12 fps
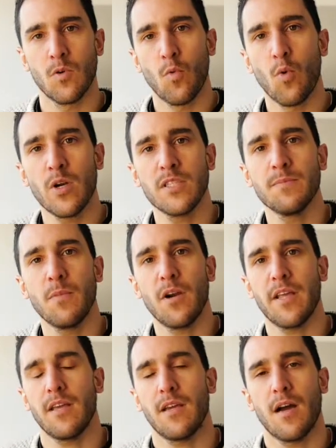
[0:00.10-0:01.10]
What is
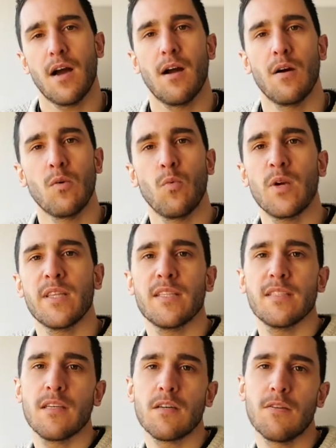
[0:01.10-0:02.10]
money and where
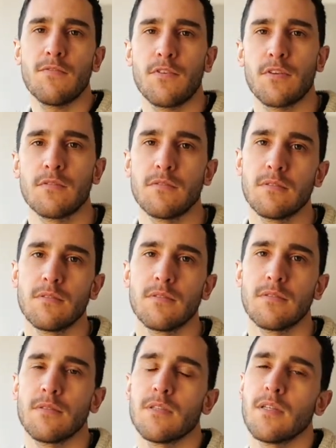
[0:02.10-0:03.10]
does it come from?
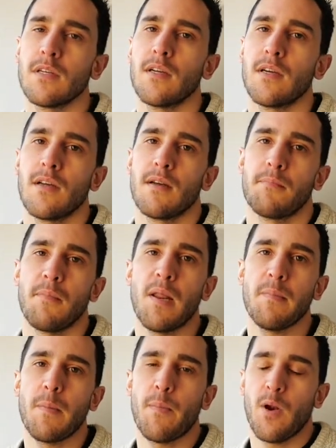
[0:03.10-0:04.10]

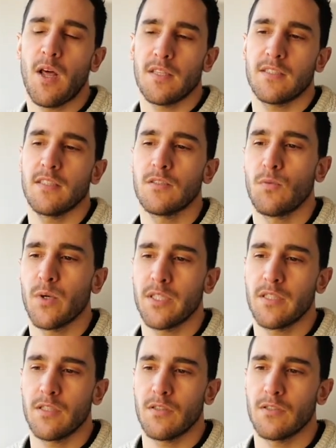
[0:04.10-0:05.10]
Many people ask this
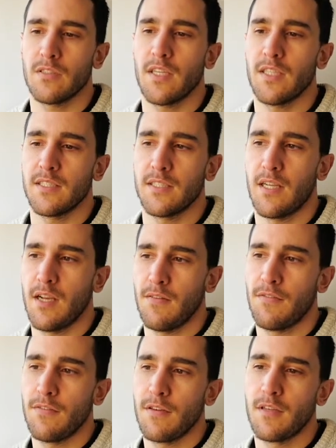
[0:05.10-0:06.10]
question
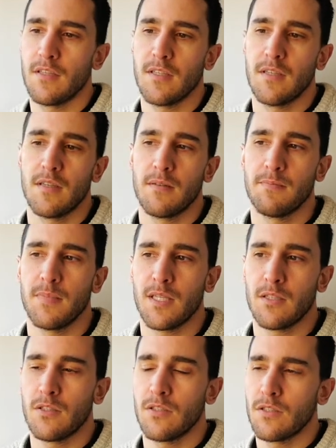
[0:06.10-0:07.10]
themselves
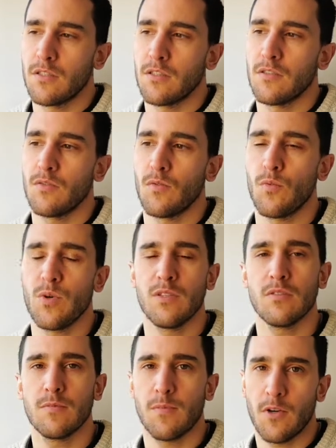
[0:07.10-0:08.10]
because we
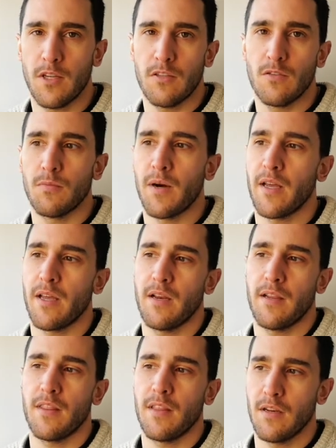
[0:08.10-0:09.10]
use money to buy
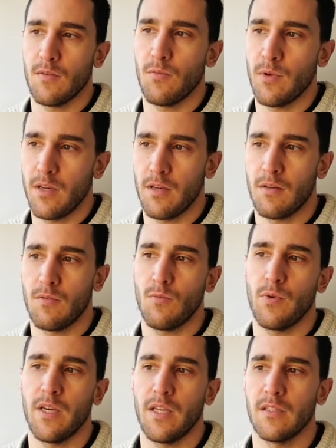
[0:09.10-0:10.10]
anything we
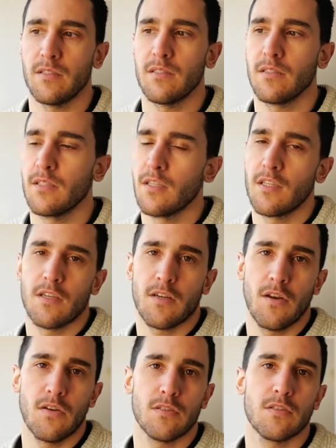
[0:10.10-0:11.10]
need:
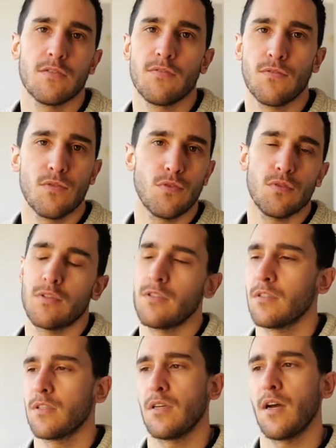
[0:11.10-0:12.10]
clothes, food,
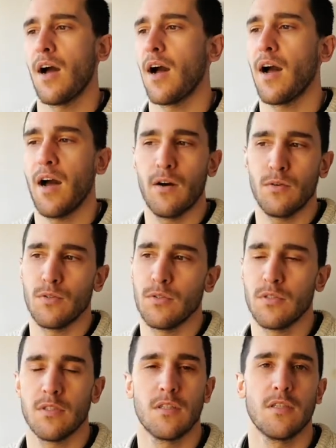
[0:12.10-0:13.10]
a house,